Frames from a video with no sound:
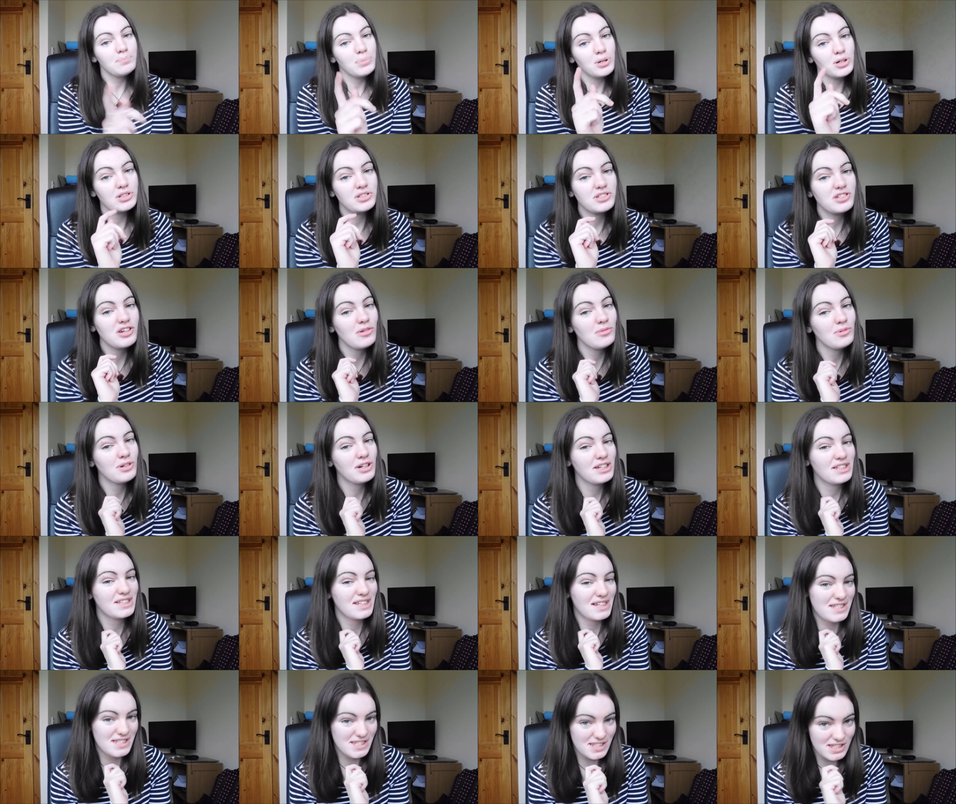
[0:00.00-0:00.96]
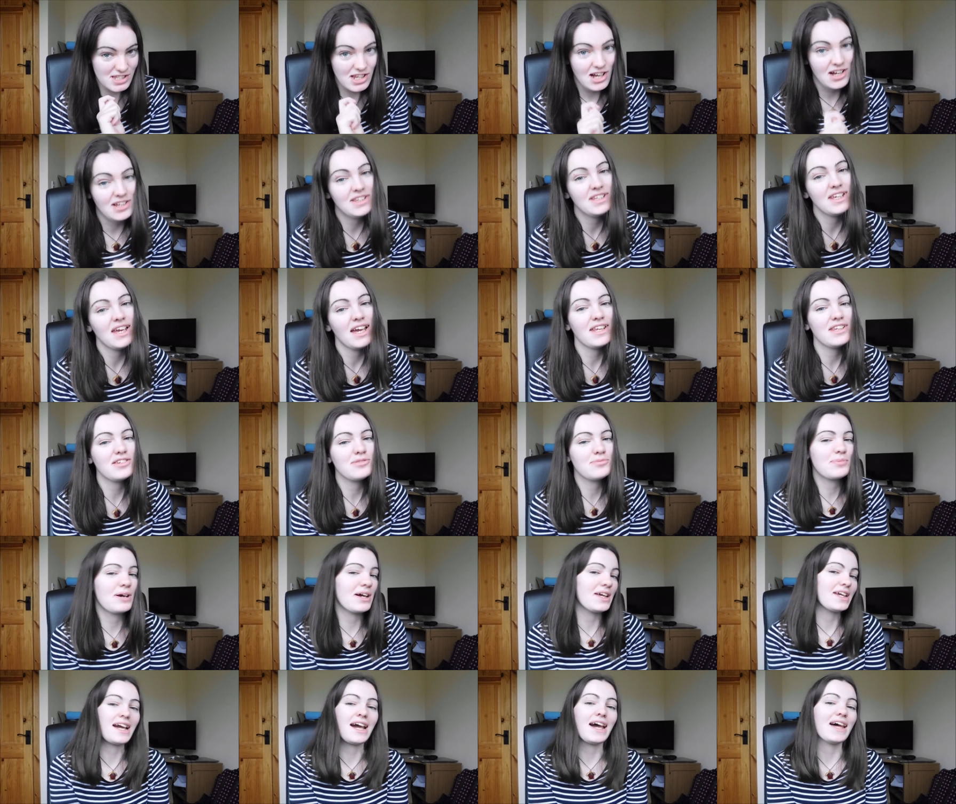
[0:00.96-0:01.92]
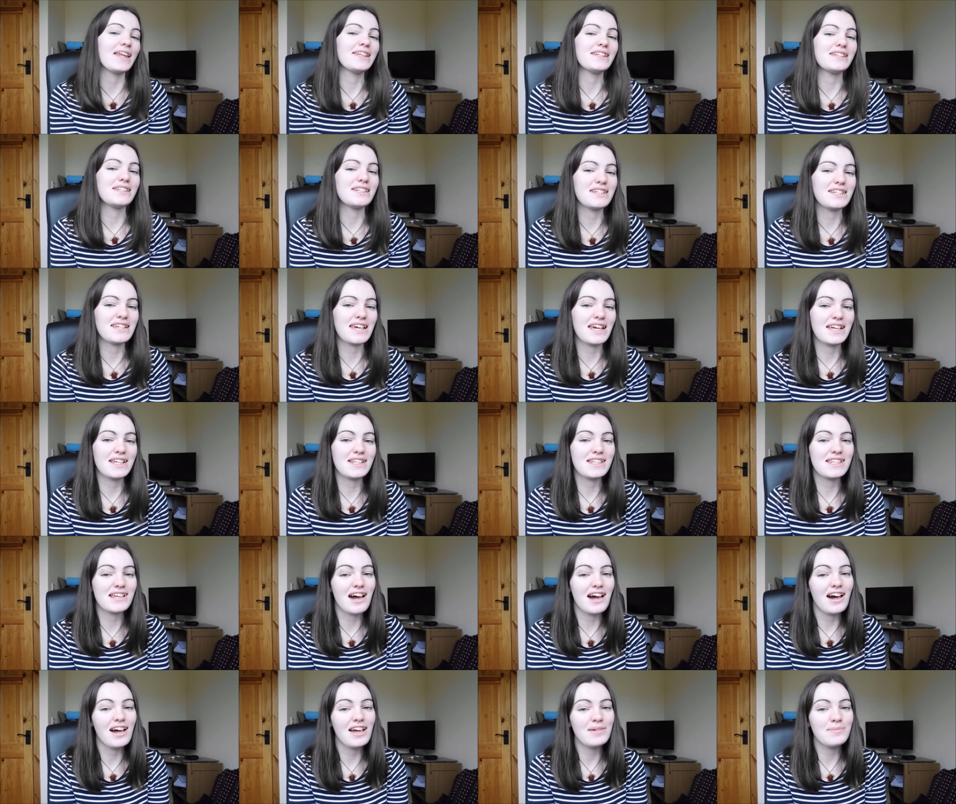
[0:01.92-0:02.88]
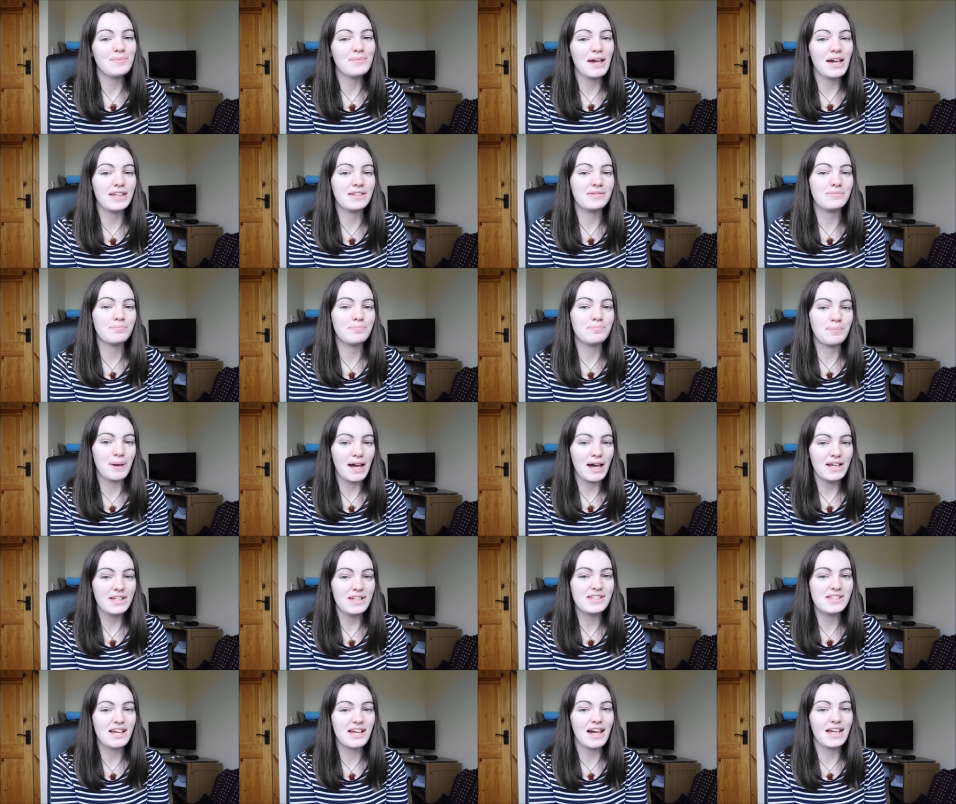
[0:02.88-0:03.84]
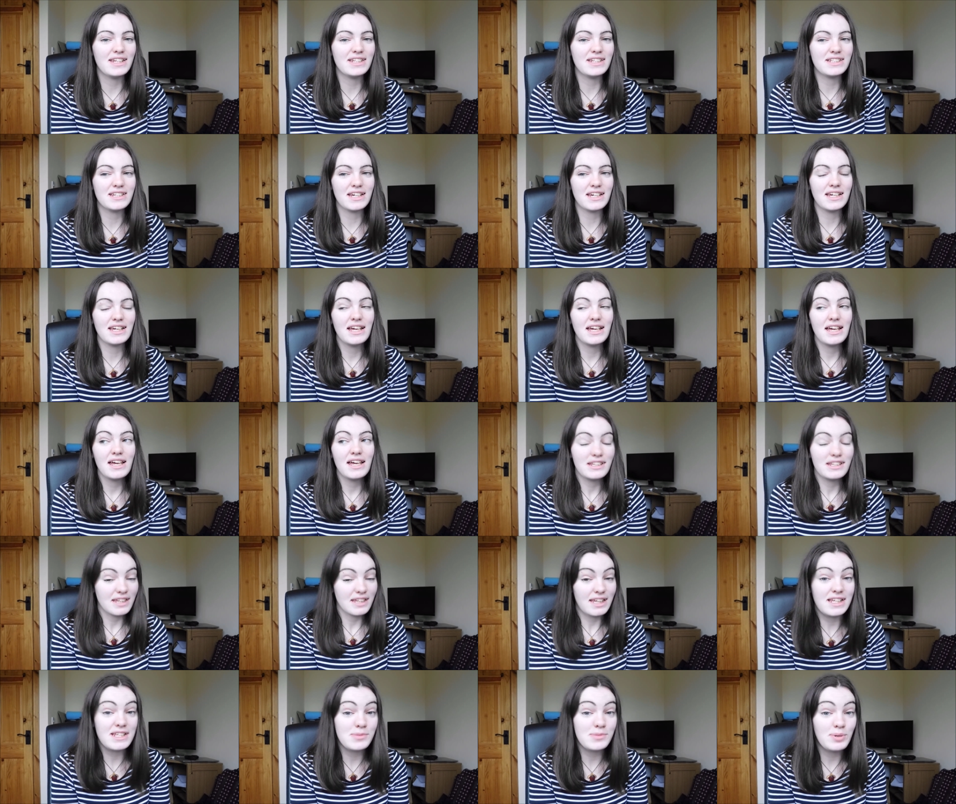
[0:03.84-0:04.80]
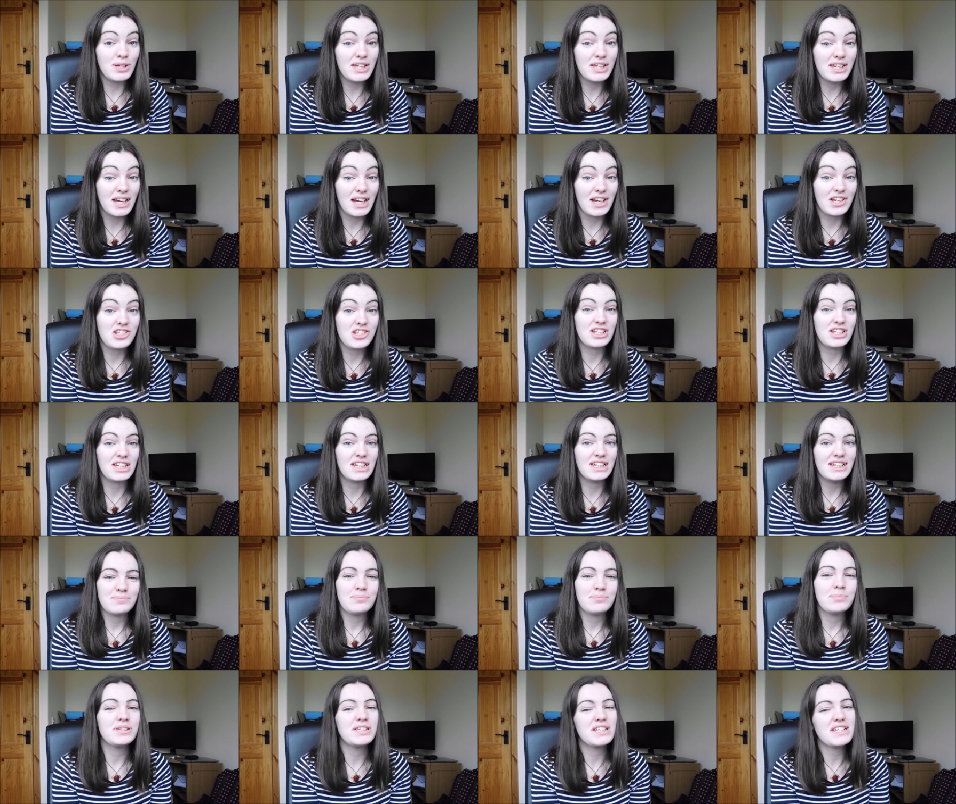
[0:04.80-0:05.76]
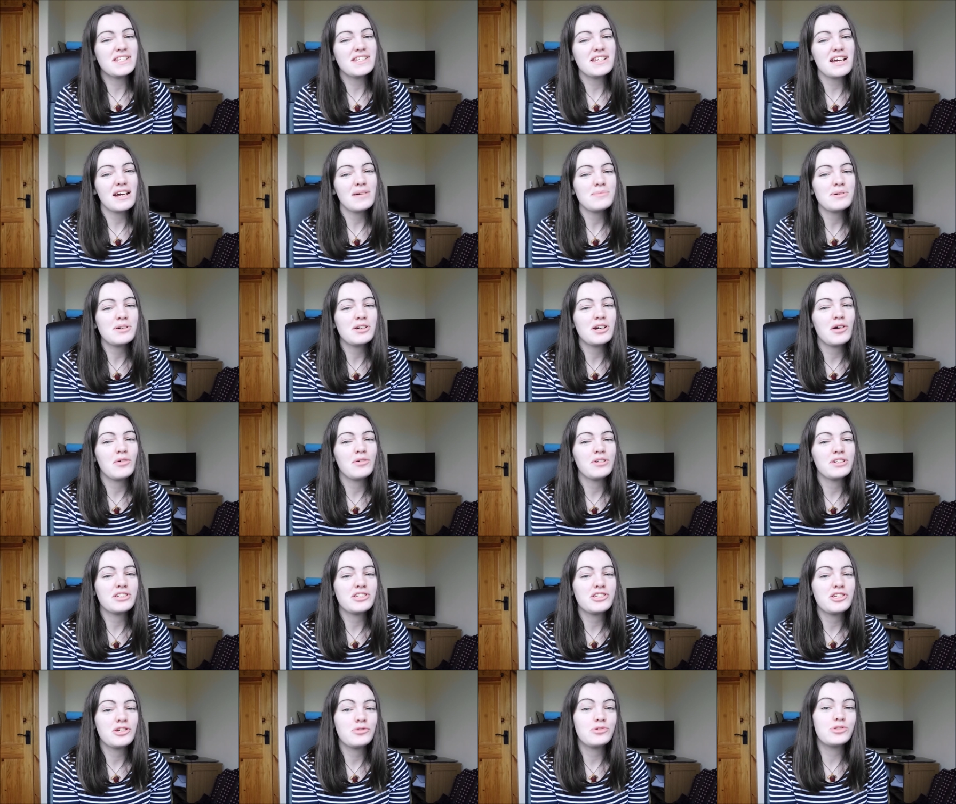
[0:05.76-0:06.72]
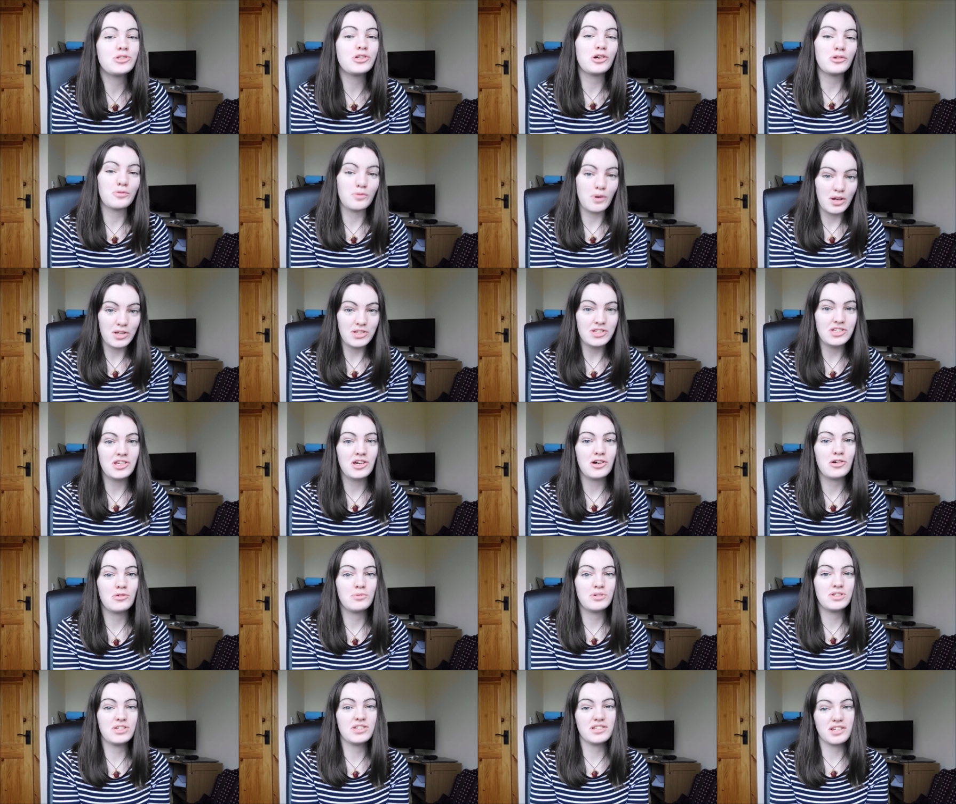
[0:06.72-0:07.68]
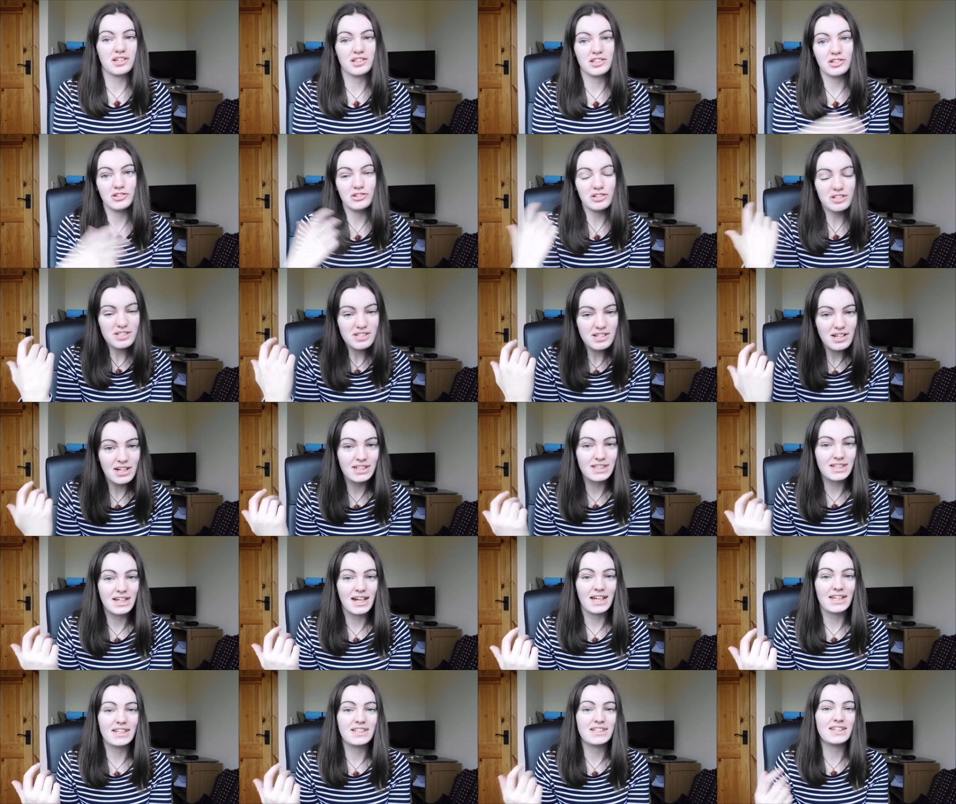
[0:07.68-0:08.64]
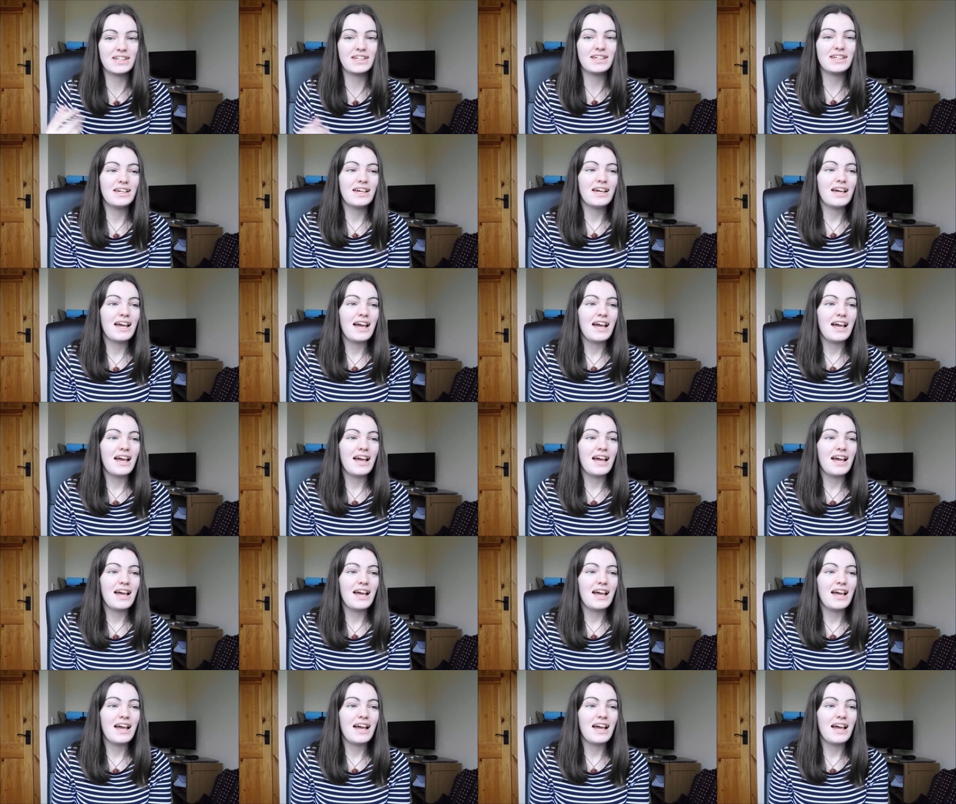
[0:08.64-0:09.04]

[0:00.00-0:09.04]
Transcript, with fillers: But don't worry, that's not the end of my Canada days. I am heading back to Canada next week actually. But this time I'm going to Toronto, which is on the other side of Canada.